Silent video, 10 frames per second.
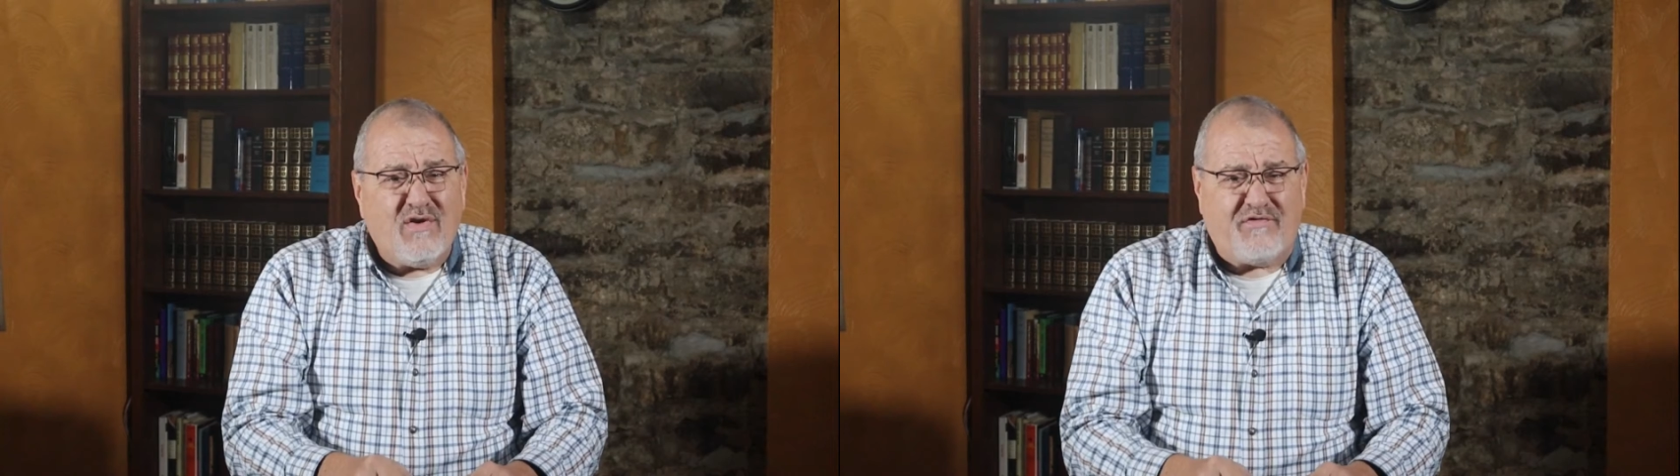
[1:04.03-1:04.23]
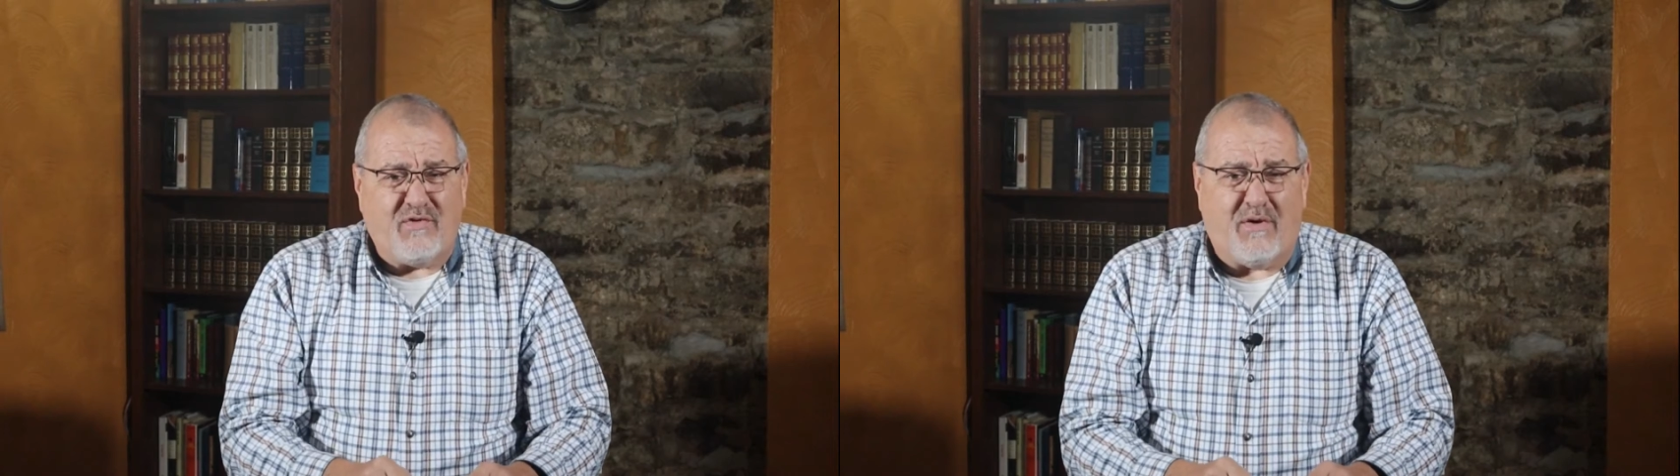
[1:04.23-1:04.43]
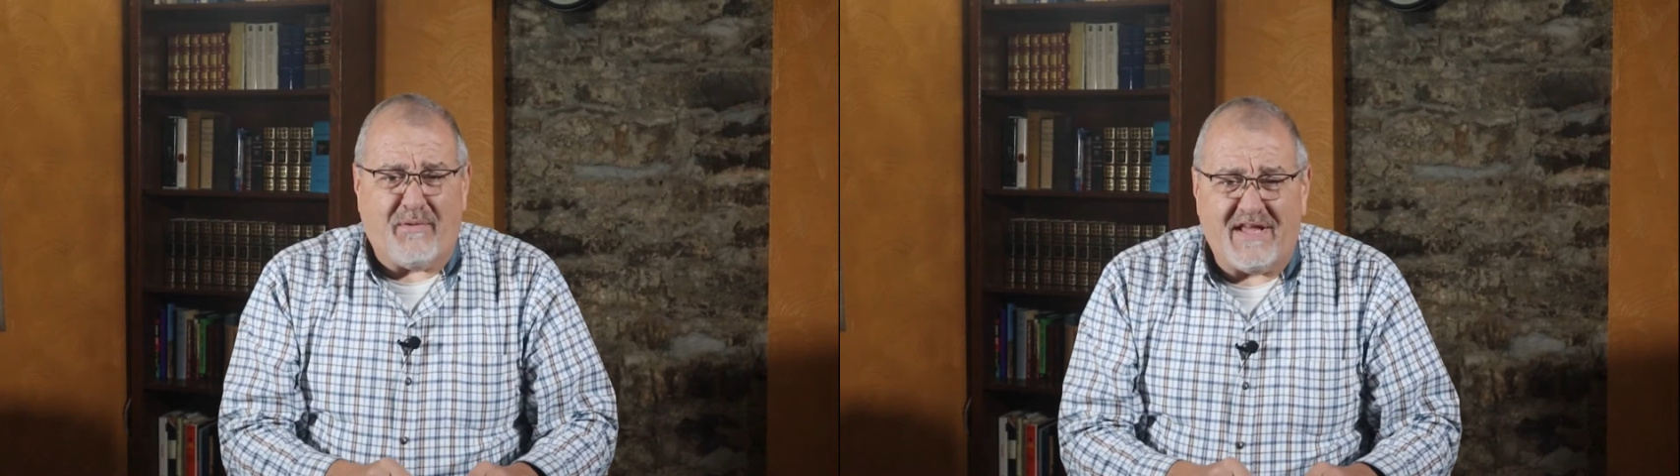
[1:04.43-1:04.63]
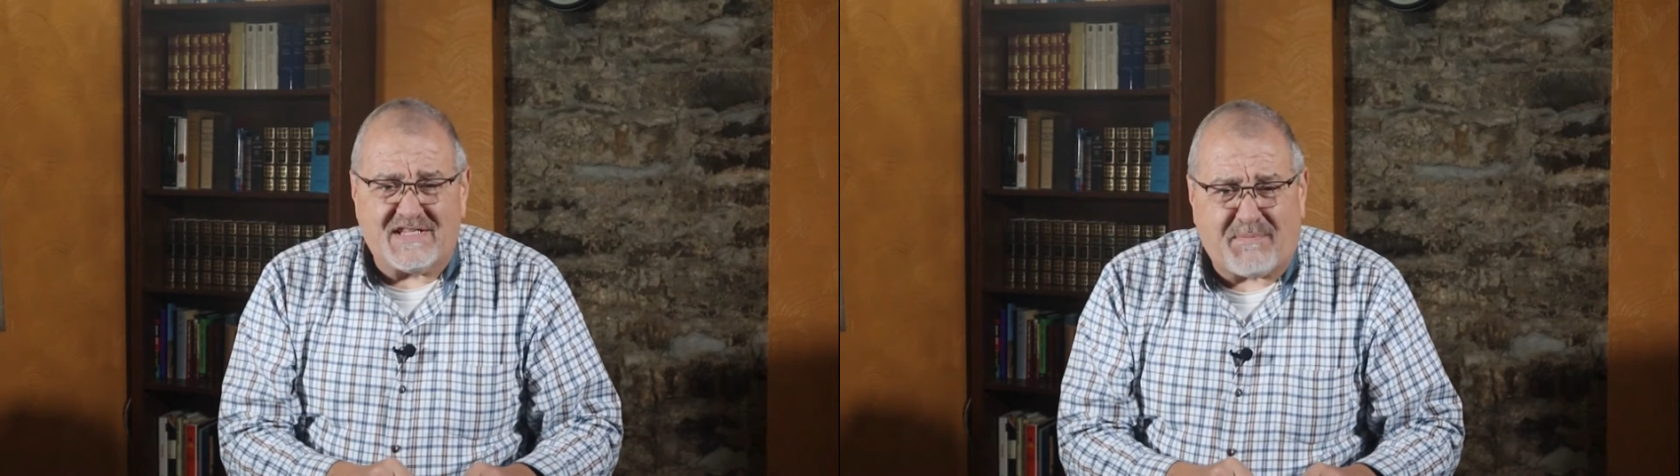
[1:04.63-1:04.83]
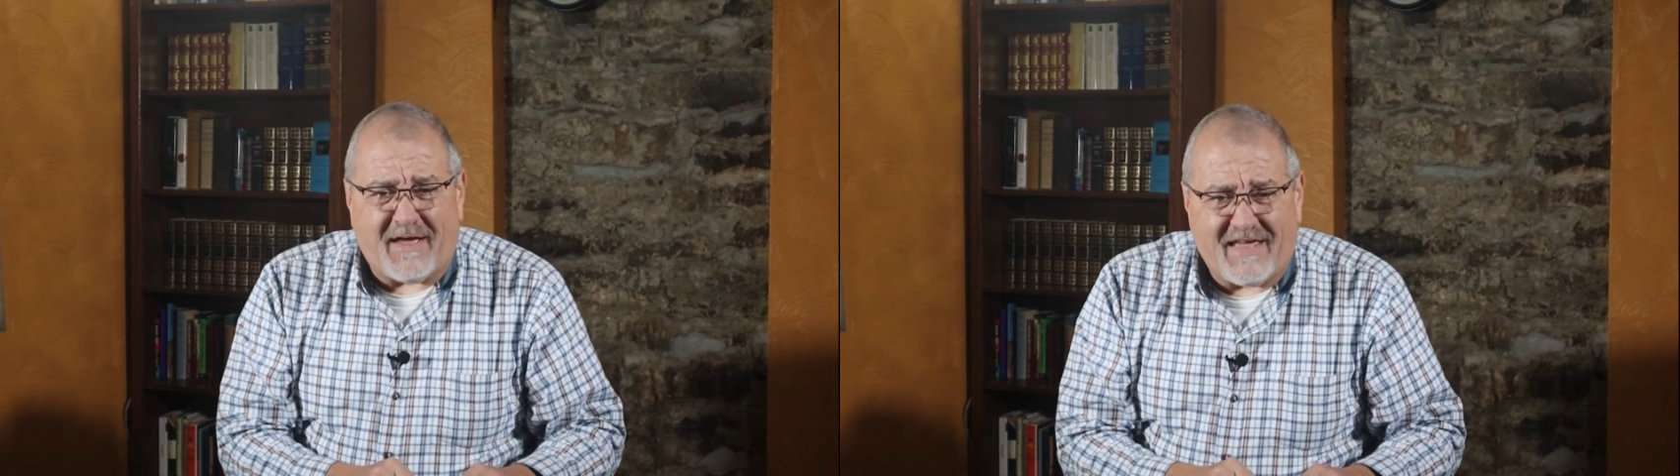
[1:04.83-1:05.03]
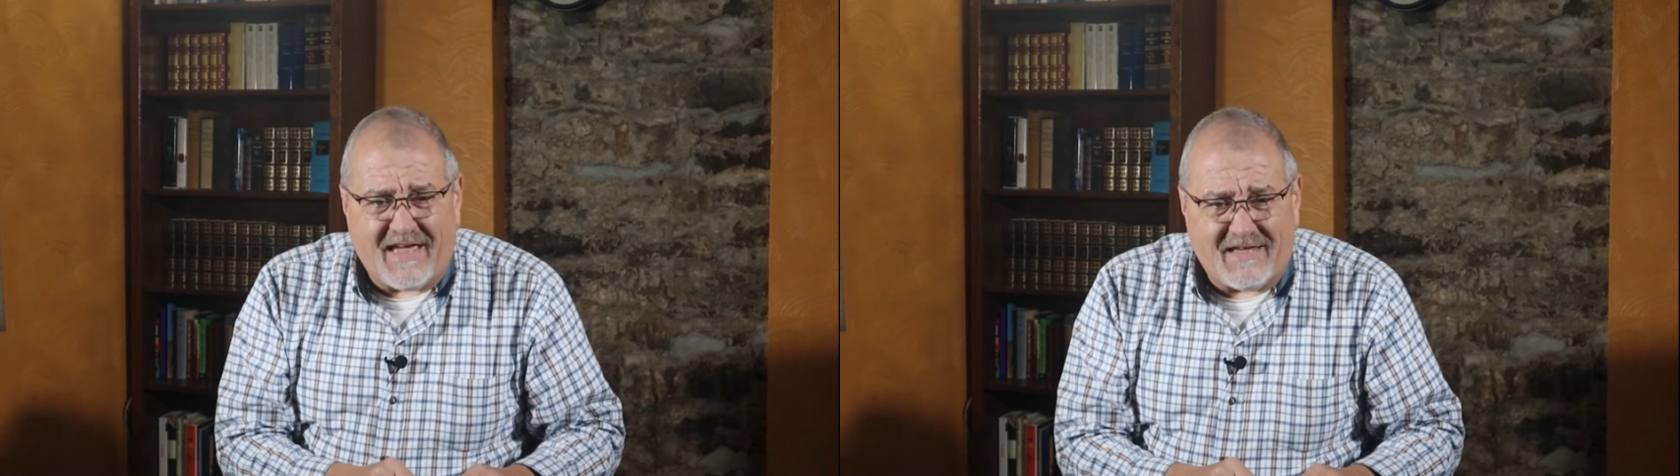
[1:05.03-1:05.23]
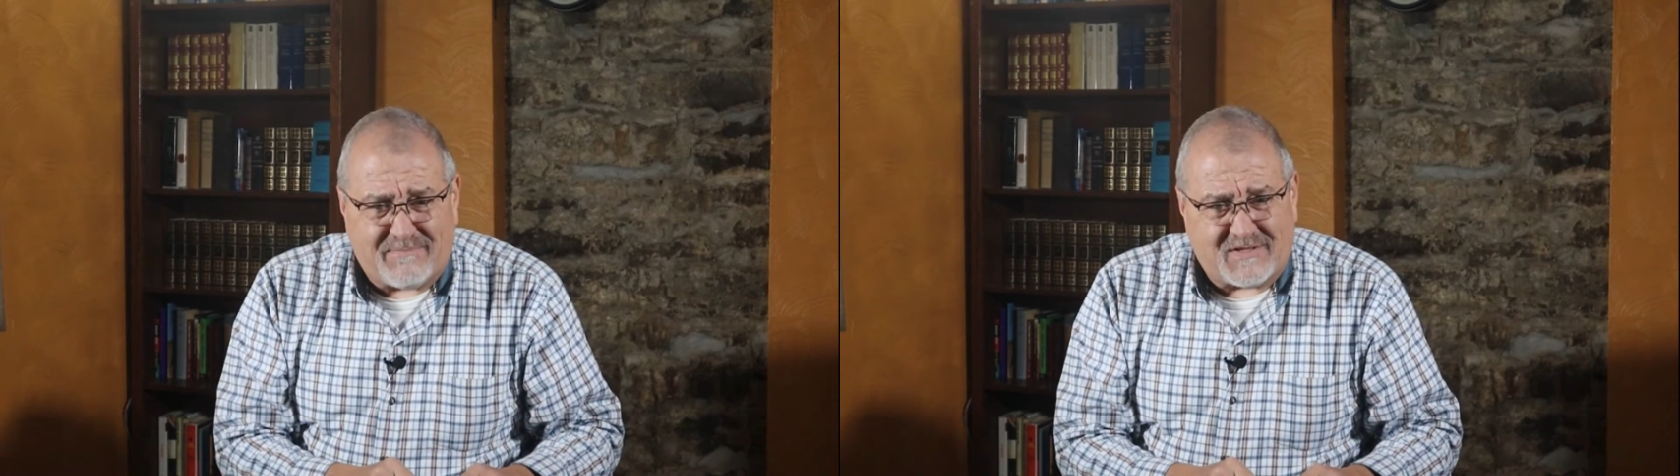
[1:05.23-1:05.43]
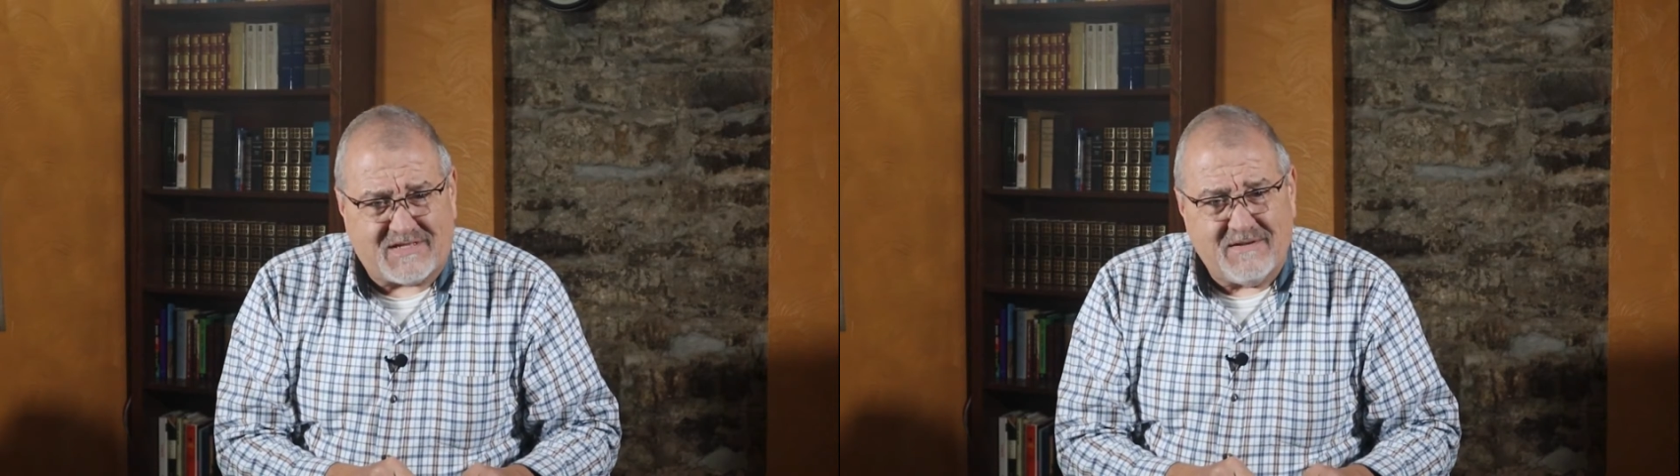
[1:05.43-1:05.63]
if you were raised by
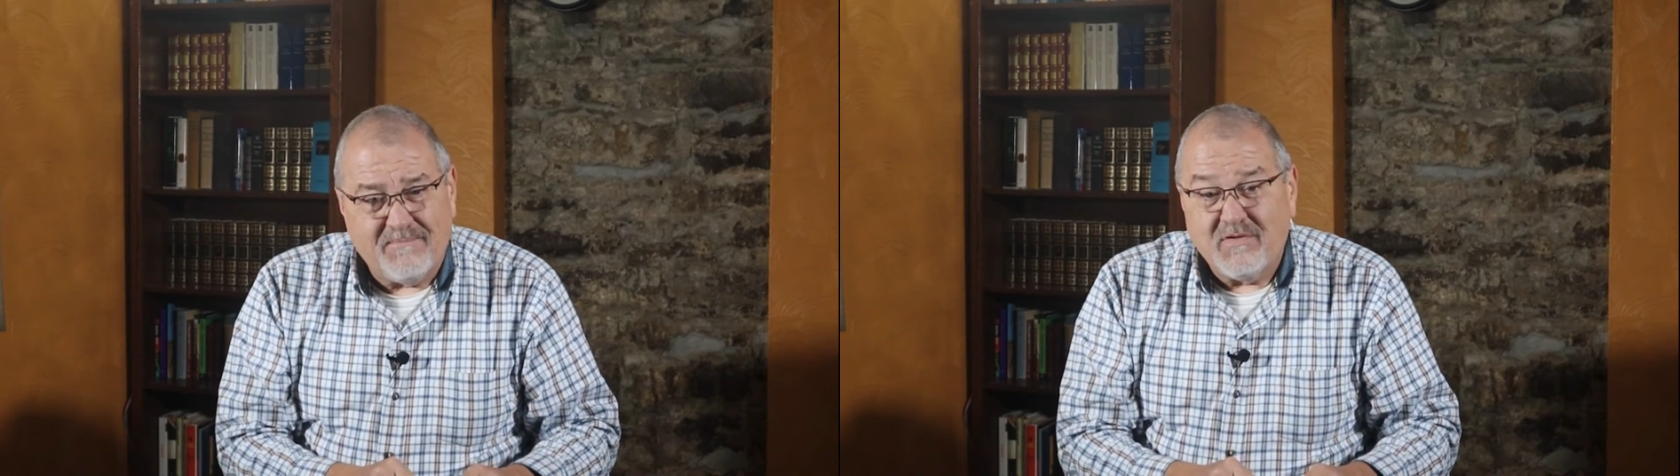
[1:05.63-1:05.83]
apes.